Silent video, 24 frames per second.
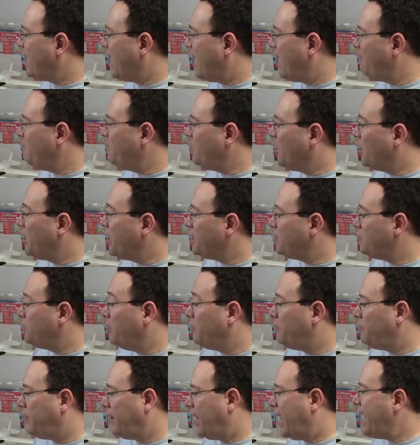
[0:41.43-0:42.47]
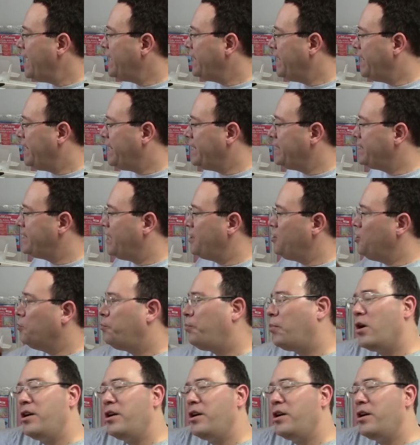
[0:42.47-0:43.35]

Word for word: that I've noticed with flying it is that you